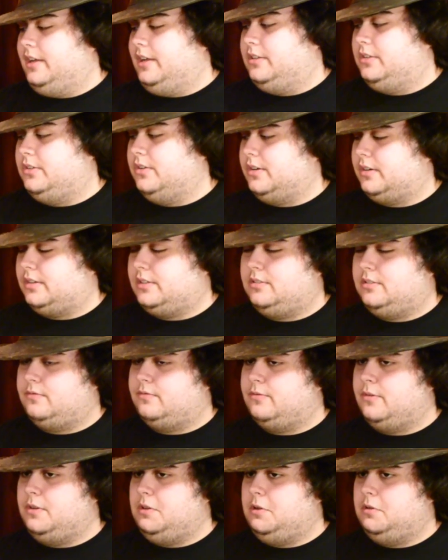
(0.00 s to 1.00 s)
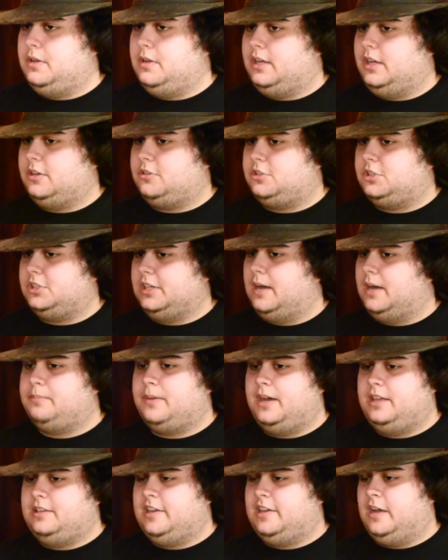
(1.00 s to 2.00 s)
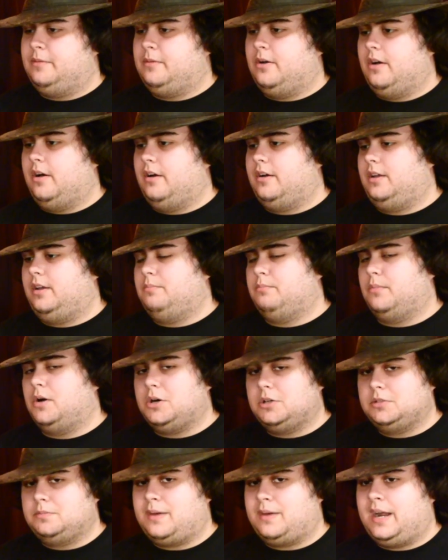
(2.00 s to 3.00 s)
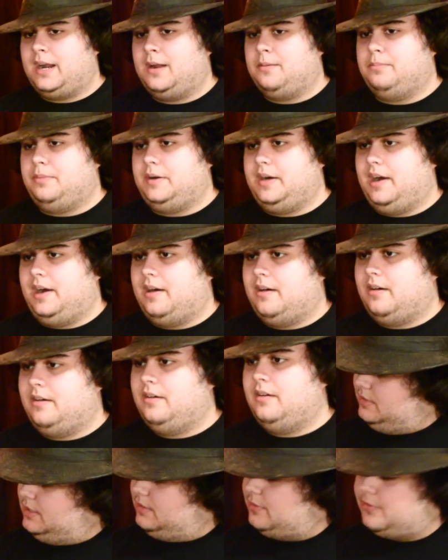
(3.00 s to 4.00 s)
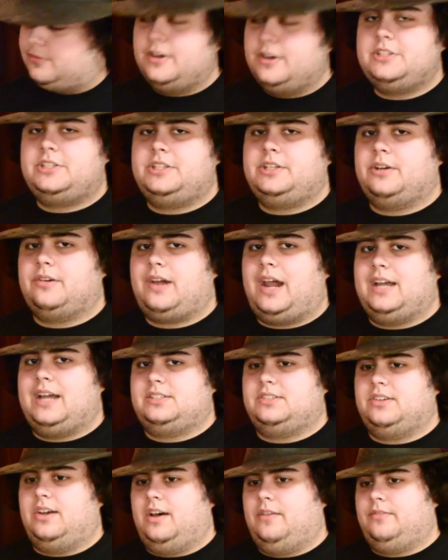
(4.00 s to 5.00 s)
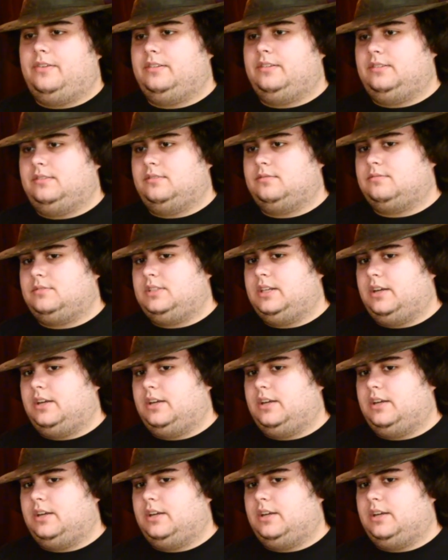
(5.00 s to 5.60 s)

It took for you to get shot by Tom Hardy, mauled by a bear, freezing your ass off, and,